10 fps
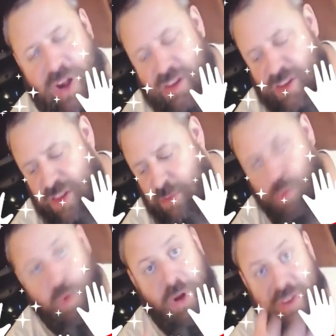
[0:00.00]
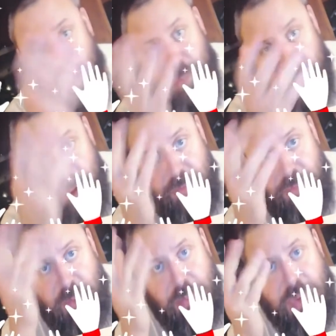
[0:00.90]
See, you're so
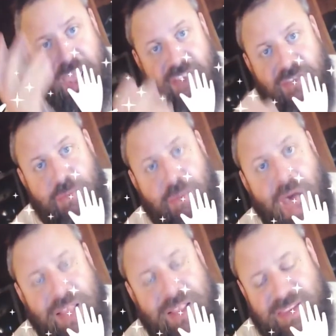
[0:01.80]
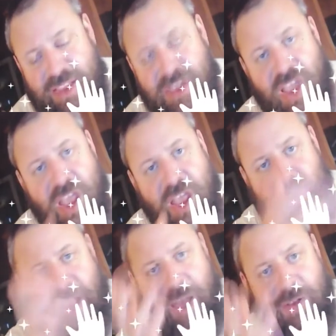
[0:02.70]
far behind, and you're
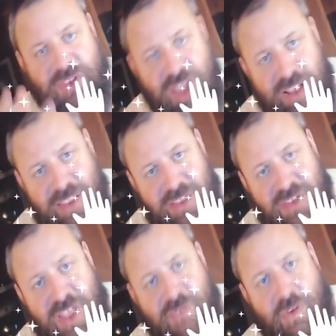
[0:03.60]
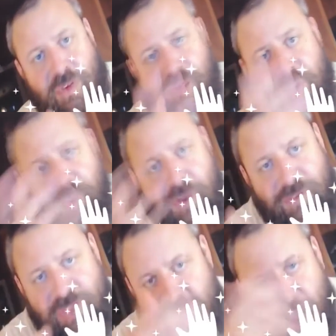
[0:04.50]
so self-absorbed,
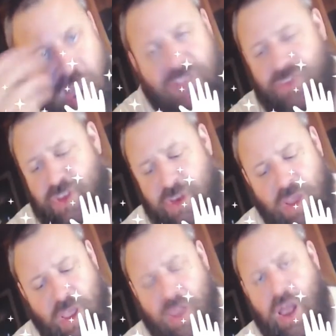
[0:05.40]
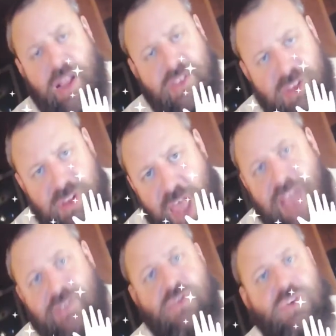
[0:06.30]
that you just keep going after
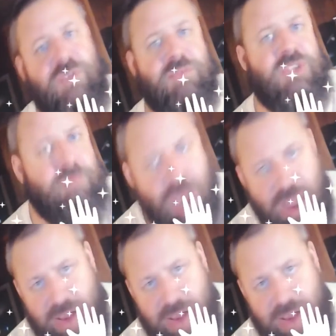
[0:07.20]
big names.